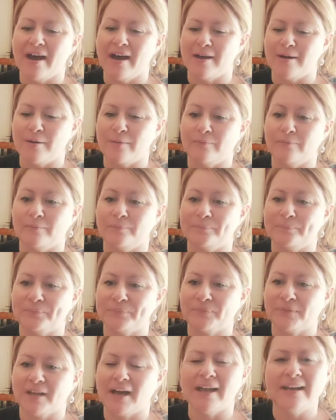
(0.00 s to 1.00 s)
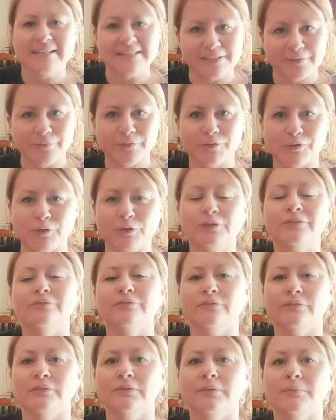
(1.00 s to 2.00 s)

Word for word: um, kind of difficult,